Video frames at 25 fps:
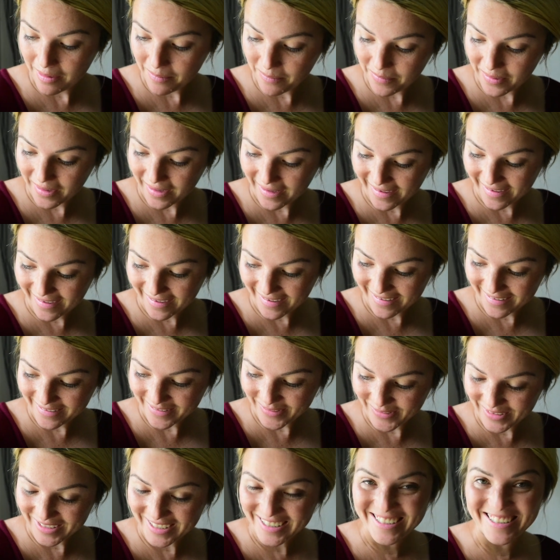But
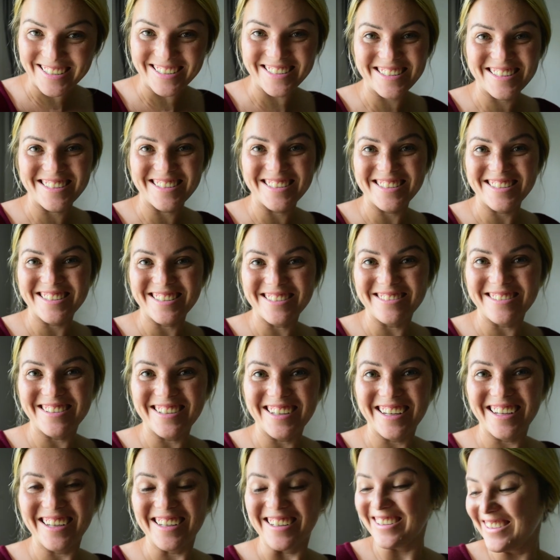oh my gosh, they're so
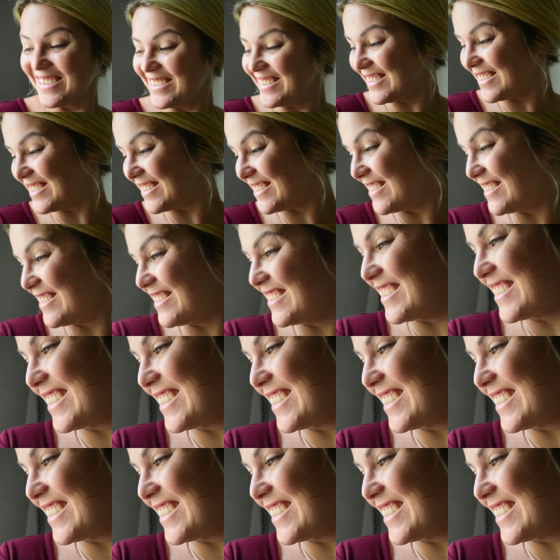cute.